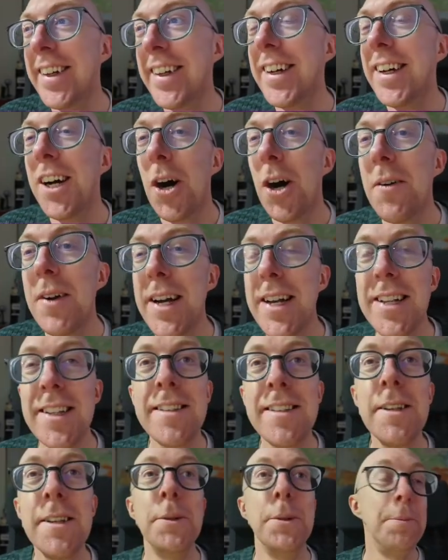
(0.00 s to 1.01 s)
All right,
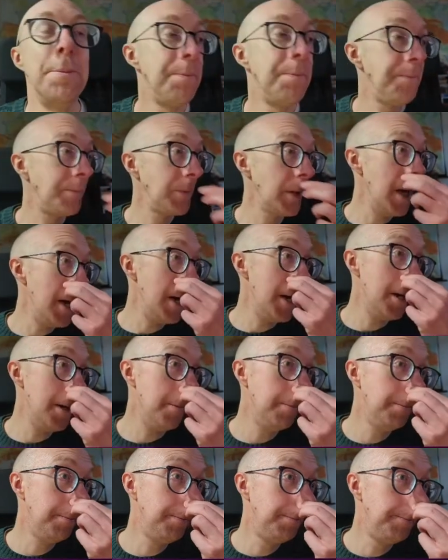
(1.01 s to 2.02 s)
so
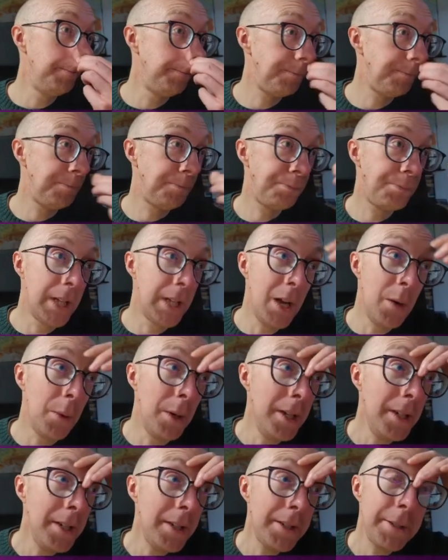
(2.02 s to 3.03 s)
it
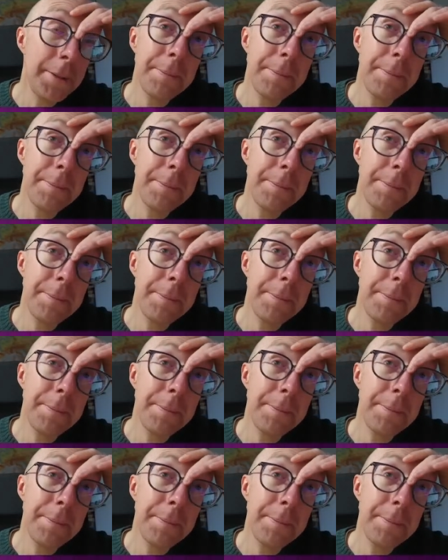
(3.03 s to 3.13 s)
worked.